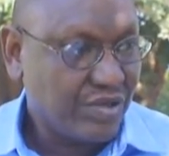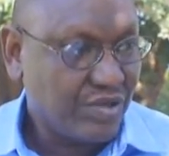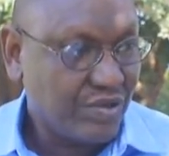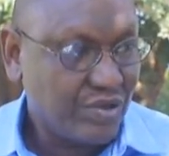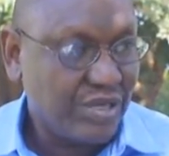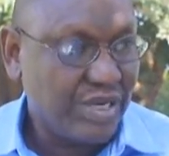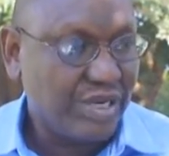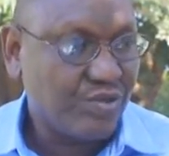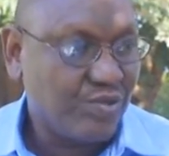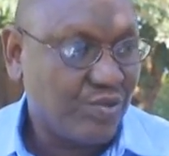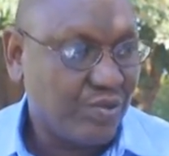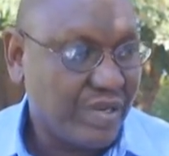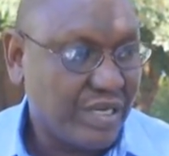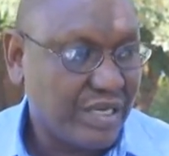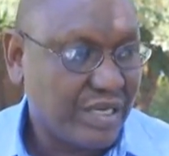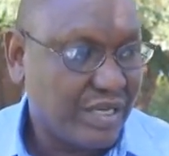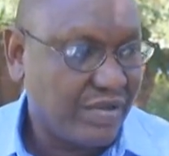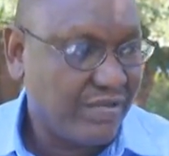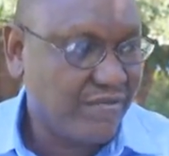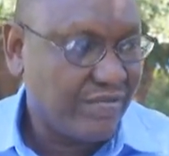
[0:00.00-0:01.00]
so that we
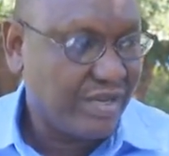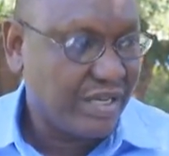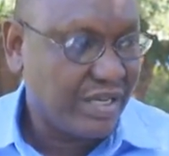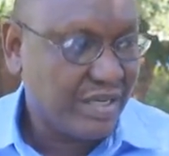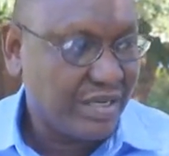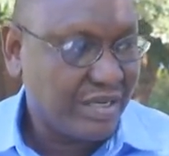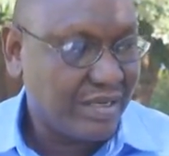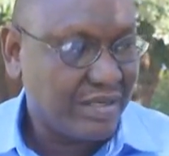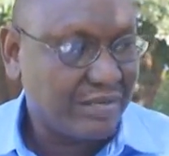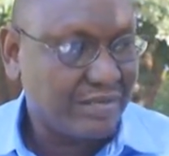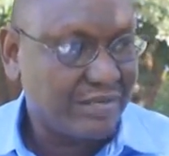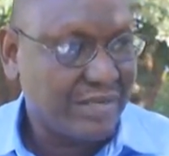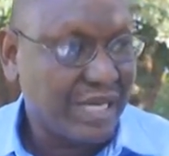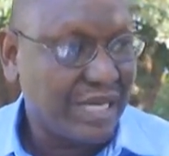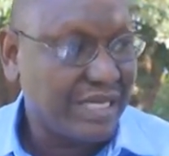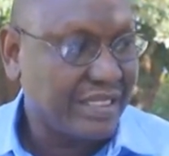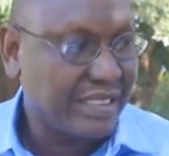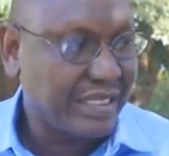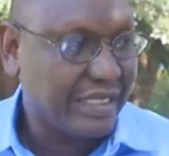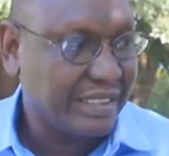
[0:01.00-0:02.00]
give the
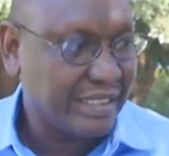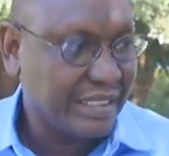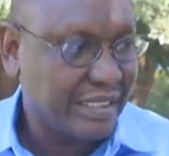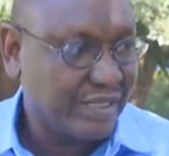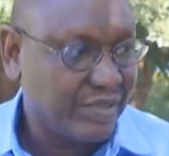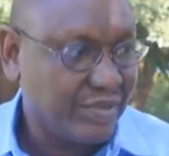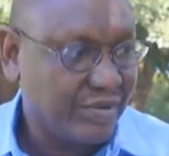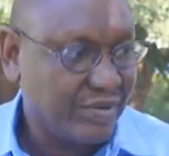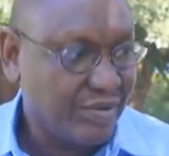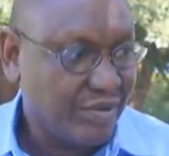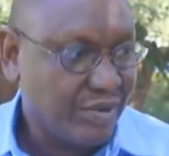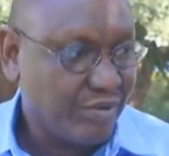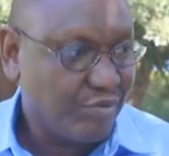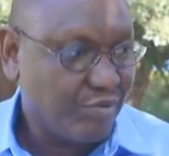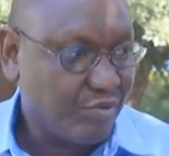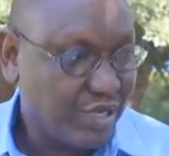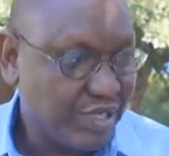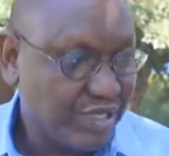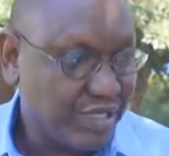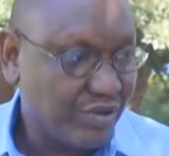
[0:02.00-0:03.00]
licenses
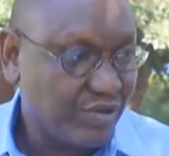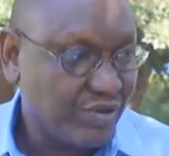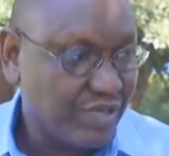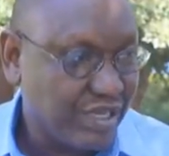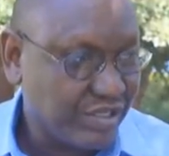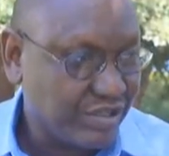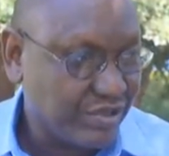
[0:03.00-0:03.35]
based on the